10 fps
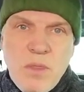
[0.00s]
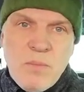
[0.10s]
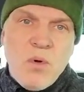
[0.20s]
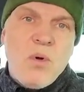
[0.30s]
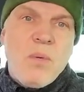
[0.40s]
The
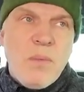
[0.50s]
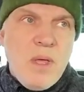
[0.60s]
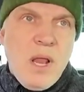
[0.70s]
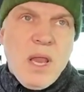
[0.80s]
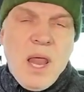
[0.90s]
more
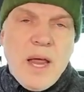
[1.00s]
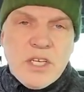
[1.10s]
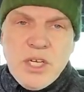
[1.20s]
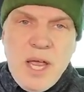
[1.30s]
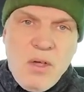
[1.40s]

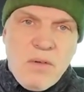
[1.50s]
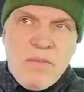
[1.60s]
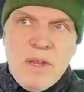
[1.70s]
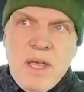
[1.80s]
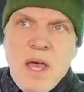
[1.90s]
likes you get on a
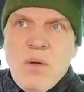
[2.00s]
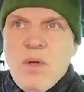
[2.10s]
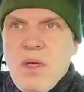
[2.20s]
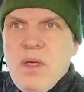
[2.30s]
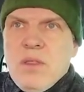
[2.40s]
video,
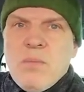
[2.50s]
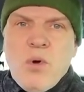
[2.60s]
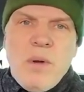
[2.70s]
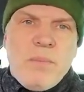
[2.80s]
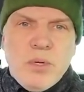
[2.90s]
the
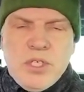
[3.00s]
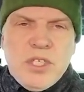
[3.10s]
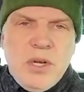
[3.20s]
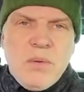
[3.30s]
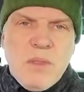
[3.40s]
more it
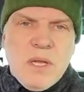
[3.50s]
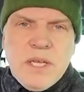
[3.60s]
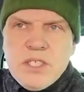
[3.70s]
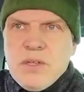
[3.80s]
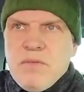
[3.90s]
pushes it up the
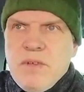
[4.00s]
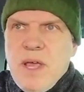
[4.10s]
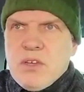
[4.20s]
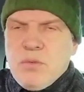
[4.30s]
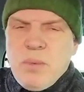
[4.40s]
list of
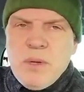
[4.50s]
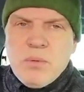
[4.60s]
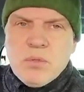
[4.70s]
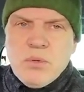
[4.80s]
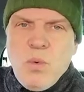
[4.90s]
videos for
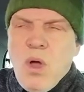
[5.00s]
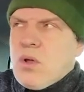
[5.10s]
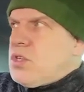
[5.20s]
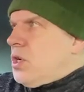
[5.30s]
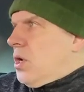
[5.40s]
people to
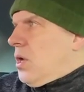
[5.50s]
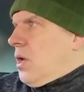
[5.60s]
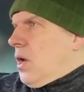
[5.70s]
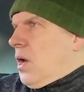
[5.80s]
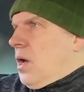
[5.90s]
watch.
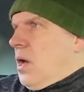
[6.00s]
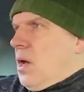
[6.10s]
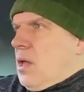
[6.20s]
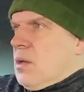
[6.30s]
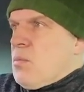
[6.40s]

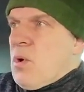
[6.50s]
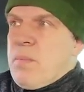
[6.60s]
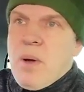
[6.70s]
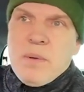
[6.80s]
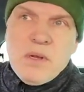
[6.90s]
And the more
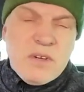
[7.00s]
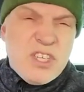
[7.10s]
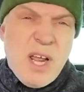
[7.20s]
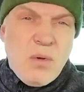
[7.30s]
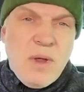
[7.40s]
popular a
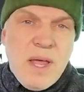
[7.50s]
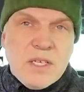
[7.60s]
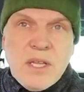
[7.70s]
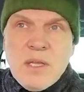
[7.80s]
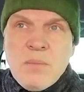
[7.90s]
channel
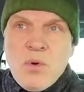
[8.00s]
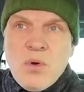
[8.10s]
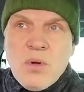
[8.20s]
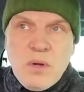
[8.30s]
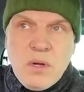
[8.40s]
gets, then the
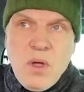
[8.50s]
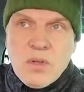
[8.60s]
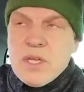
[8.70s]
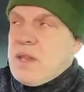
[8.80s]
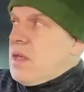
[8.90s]
more
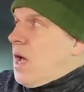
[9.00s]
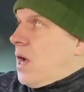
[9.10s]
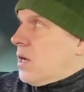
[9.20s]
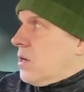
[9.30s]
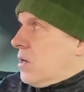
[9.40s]
content that
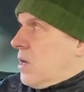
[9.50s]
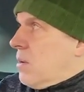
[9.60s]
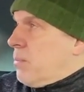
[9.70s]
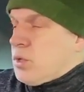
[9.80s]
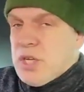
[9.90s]
I
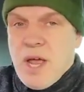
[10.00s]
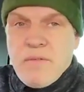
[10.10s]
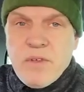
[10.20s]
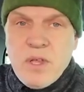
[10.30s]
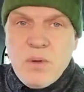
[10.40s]
can push
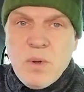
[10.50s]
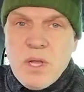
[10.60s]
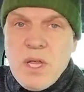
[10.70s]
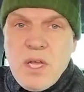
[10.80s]
out for you.